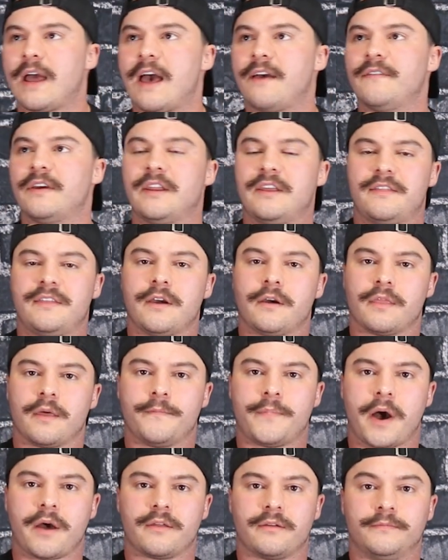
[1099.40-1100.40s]
have anything on
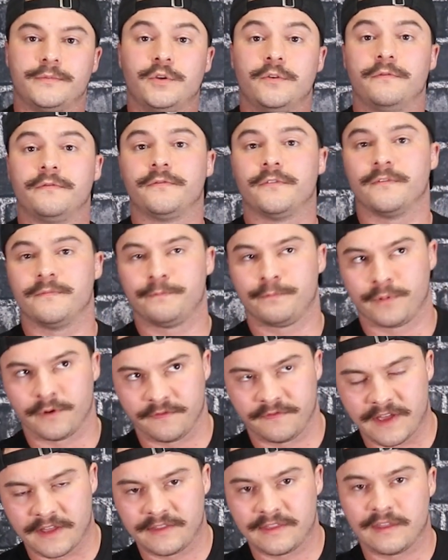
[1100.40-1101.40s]
the bottom to
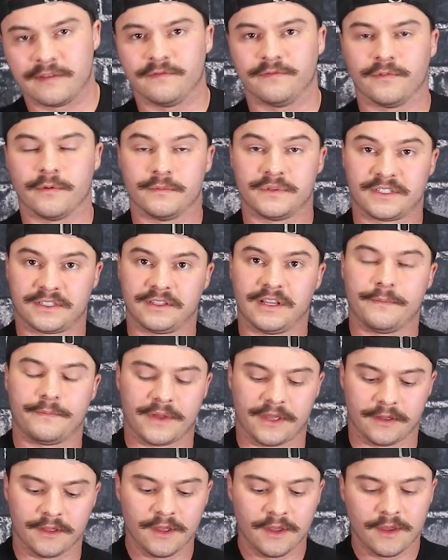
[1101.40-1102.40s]
prevent them from
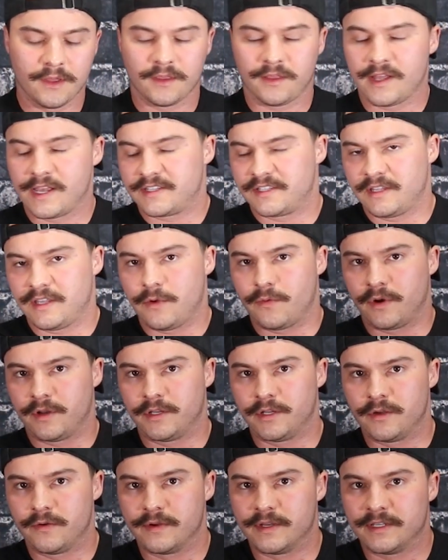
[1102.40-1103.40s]
slipping. The last thing you want
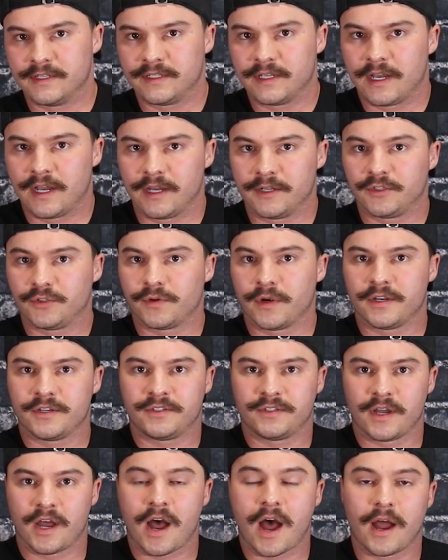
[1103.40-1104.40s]
to do is
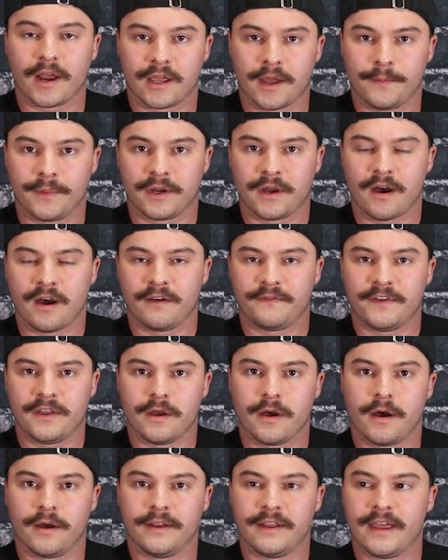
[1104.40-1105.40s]
trust a hot cup of
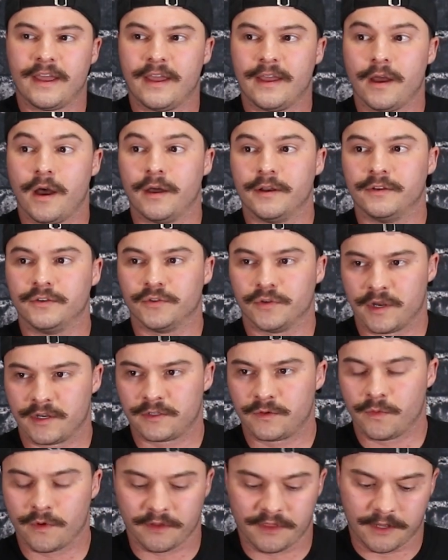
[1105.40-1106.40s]
coffee on a
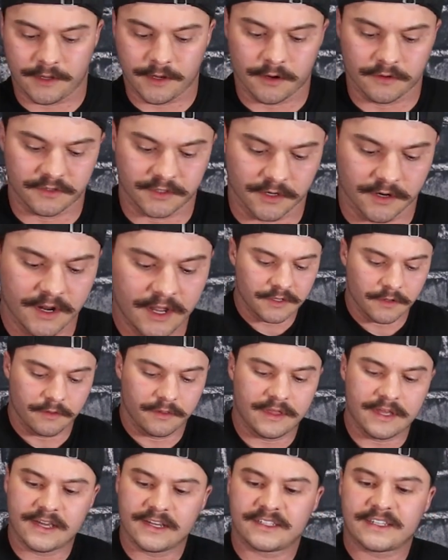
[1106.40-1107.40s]
untrustworthy coaster. So
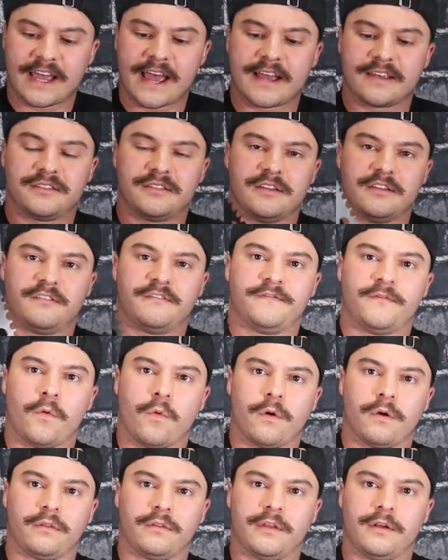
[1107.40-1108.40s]
this has these
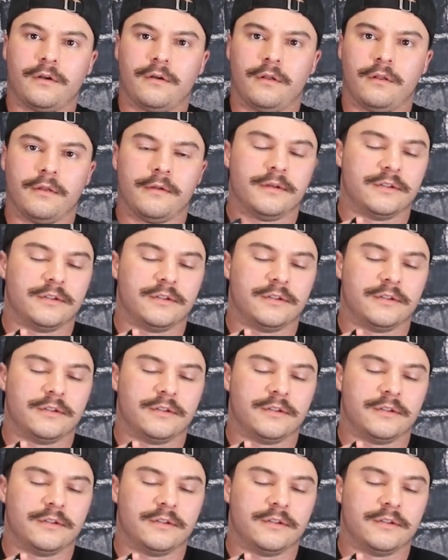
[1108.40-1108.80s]
4 little